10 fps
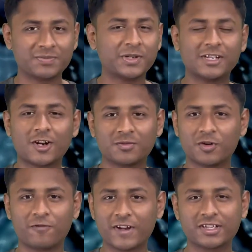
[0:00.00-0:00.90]
been a lot
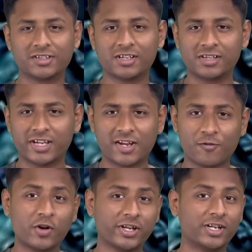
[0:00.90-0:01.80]
more fictional than I
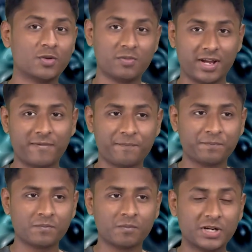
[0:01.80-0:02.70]
wanted it to be.
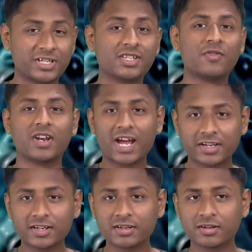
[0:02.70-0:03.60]
But since we're
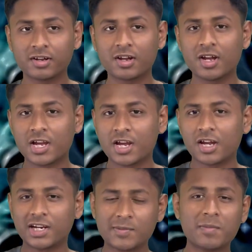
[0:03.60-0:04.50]
at it,
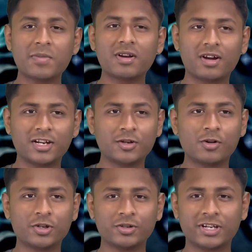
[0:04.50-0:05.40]
remember I
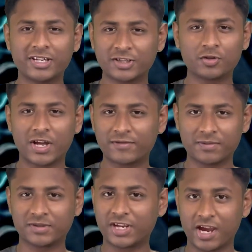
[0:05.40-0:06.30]
told you that this could have
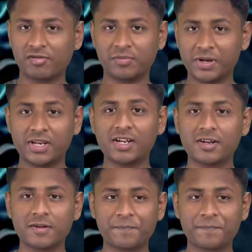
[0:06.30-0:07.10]
some scary meaning?